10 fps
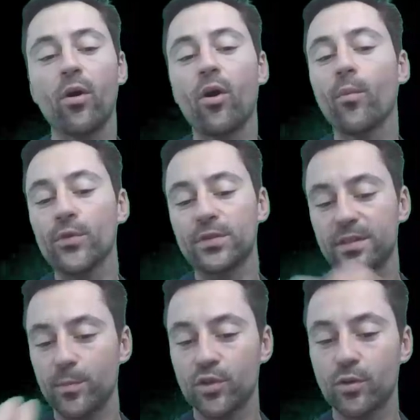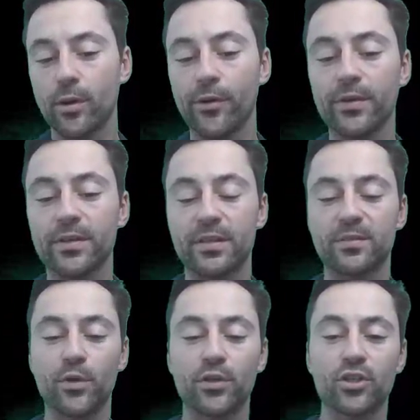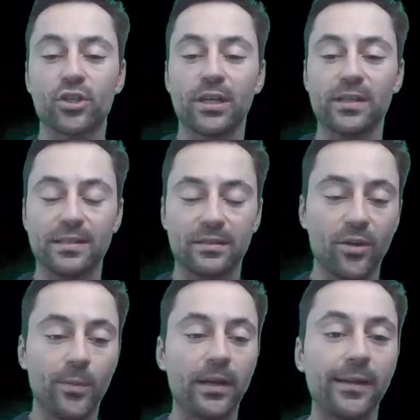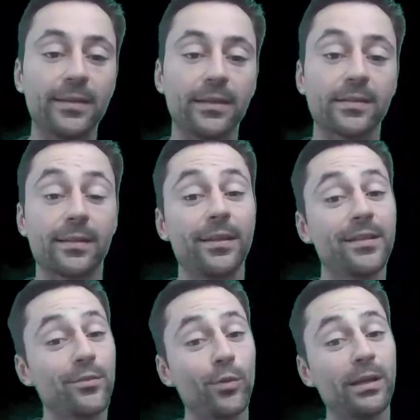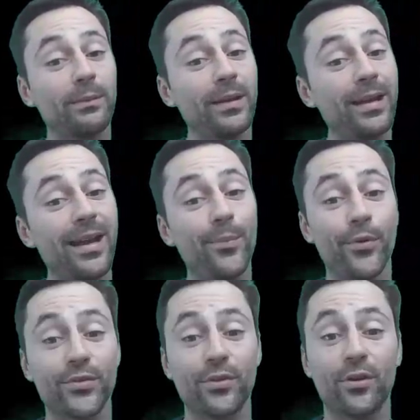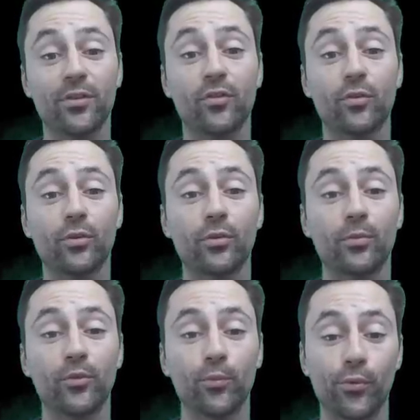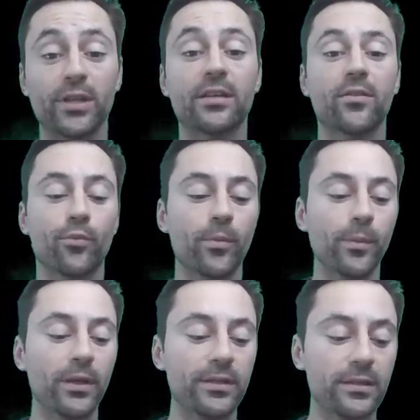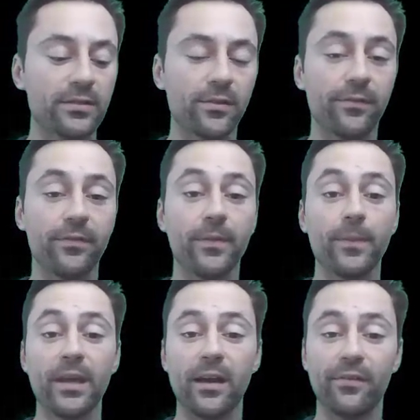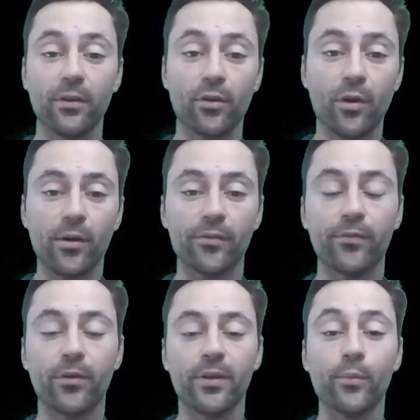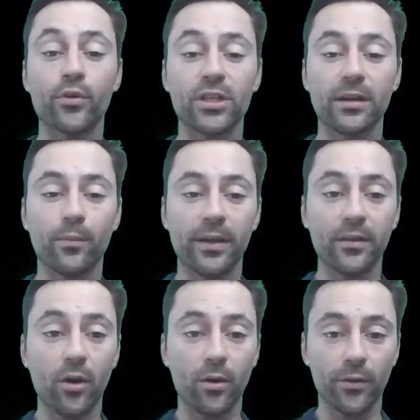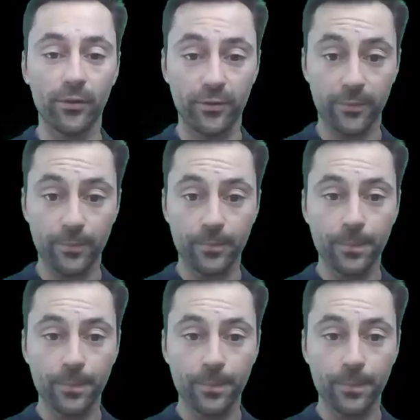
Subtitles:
almost as much go-around as much as normal landings. And this will help us a lot to predict the probabilities of having a go-around for an approaching airplane or not.